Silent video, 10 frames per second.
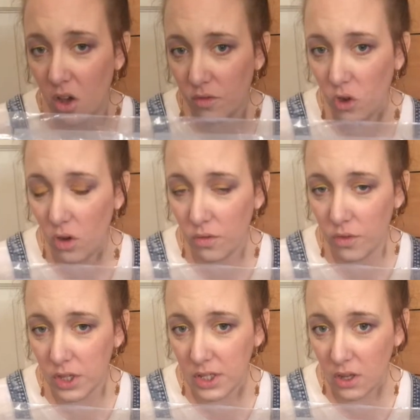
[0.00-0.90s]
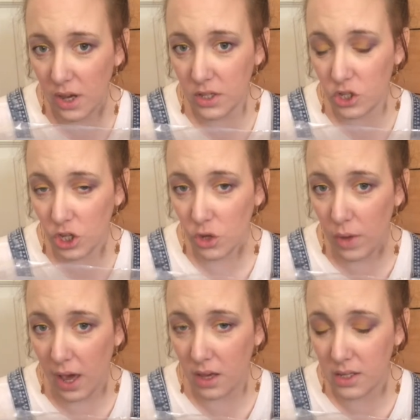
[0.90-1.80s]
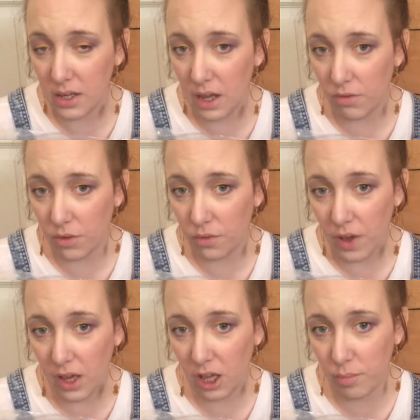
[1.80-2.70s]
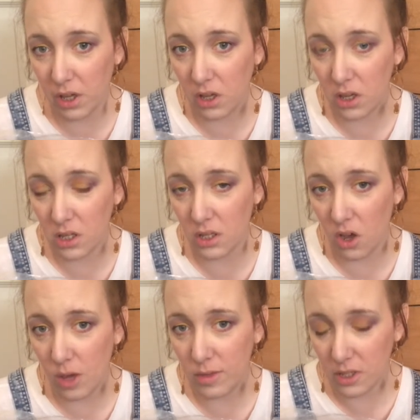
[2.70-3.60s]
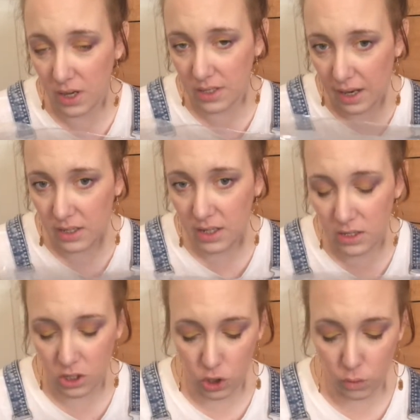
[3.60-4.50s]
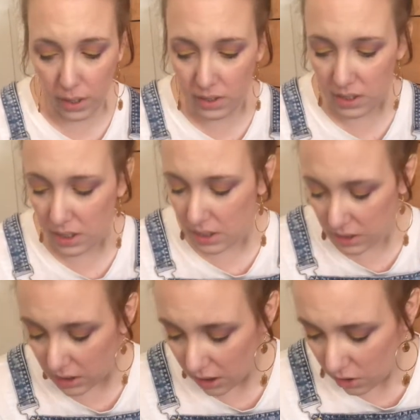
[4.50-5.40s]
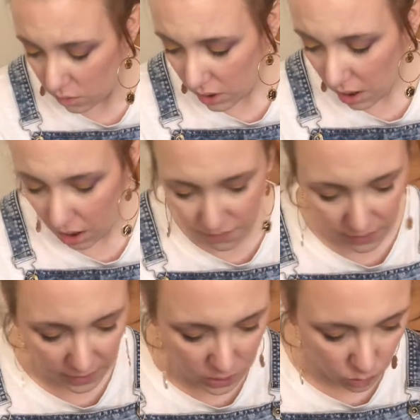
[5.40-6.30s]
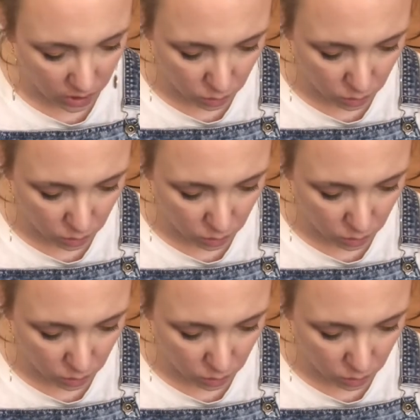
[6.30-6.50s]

I've gone for the size 2X in everything because I'm a size 18 to 20, so I think that's what I